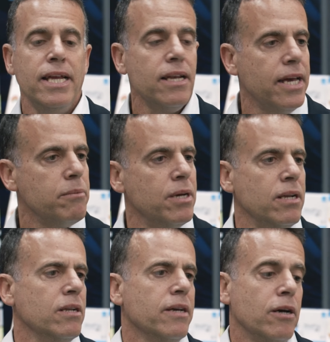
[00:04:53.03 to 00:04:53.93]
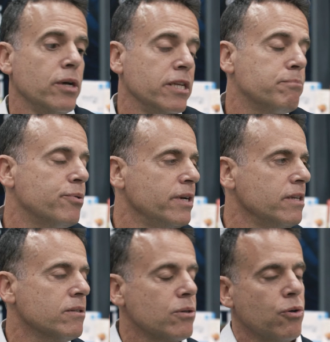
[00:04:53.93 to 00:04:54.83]
in label, in
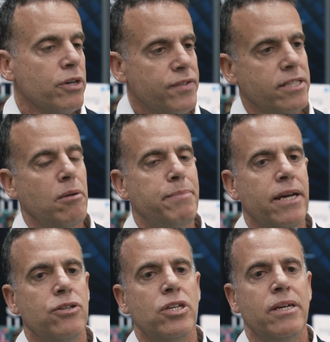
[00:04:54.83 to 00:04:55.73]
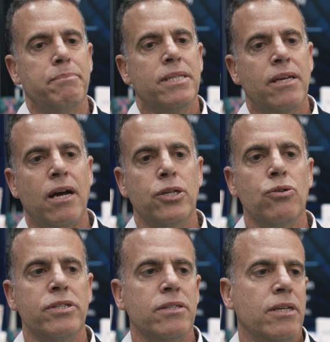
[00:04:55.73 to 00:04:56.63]
print, or in flexible packaging, but they are
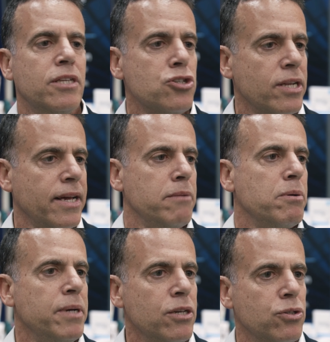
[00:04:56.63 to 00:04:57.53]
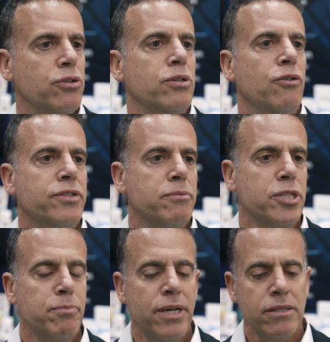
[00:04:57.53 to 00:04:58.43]
using the digital capabilities of
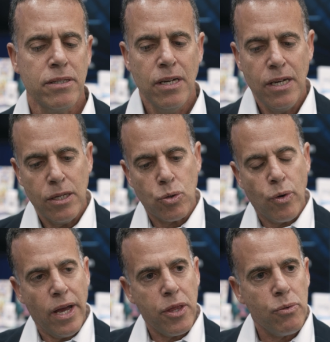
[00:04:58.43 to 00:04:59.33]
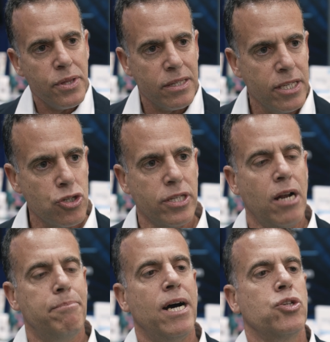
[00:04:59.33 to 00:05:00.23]
this press together with the
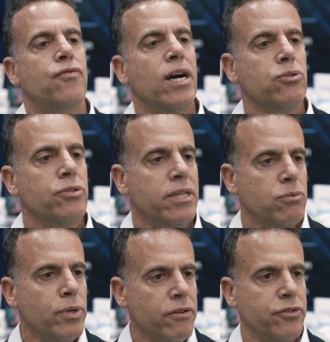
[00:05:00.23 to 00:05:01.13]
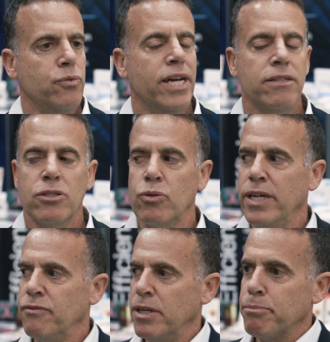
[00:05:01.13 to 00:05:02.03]
digital pouch factory that we have created. So
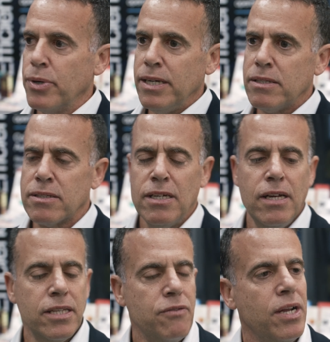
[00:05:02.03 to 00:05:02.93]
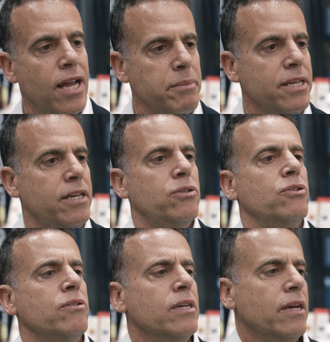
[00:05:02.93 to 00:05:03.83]
they have the press, they have the laminator,